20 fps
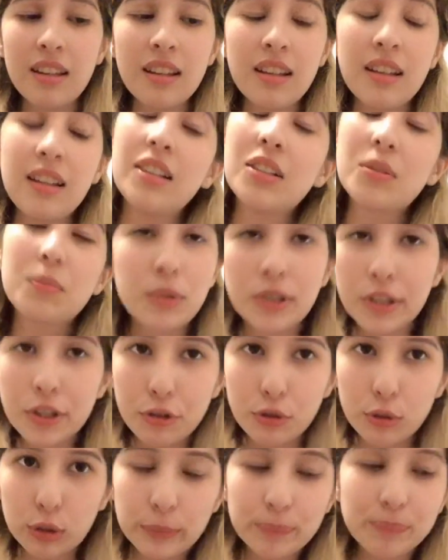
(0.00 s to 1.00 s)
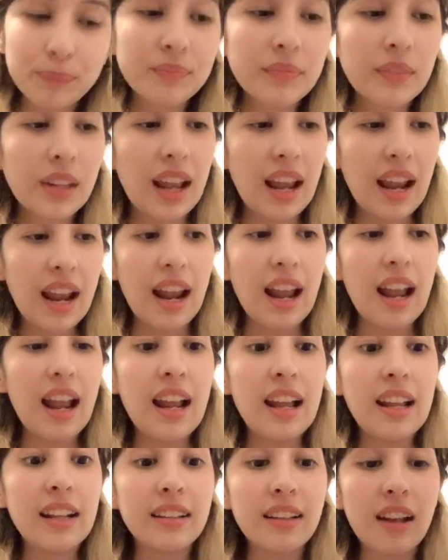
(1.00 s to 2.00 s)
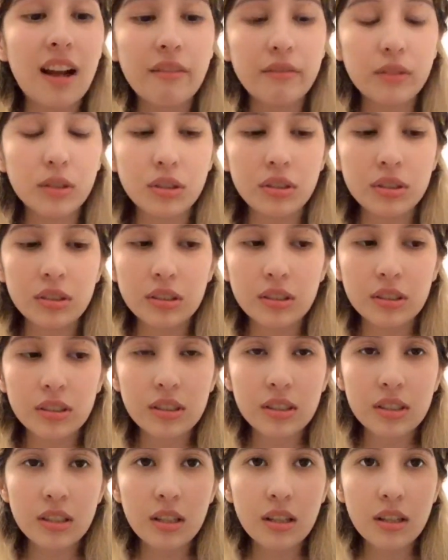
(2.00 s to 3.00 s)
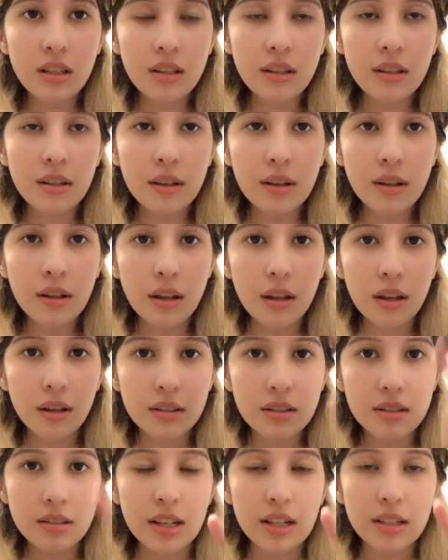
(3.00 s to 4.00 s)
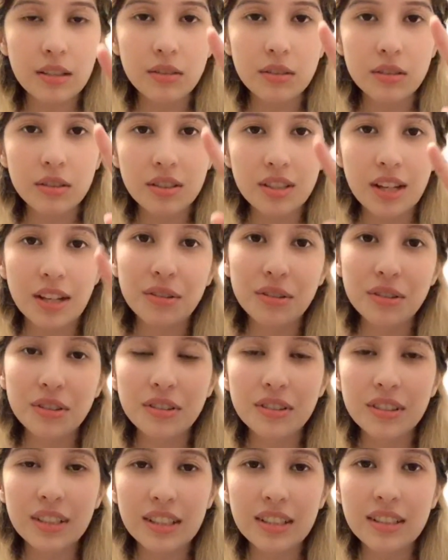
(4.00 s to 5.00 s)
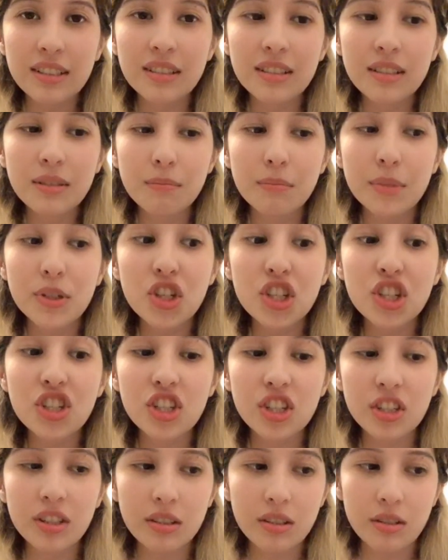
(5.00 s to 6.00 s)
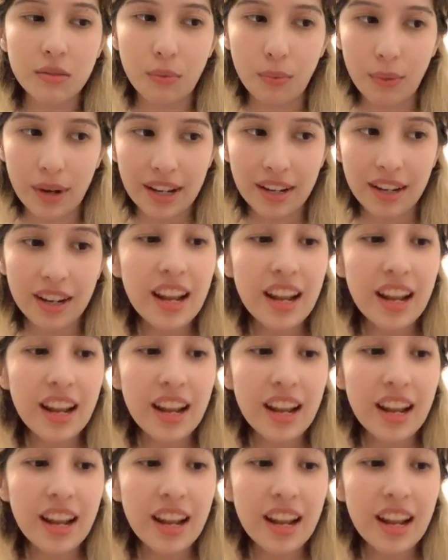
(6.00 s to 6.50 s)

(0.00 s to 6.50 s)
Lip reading: It's pretty cool. And Avado's stando is Magician's Red.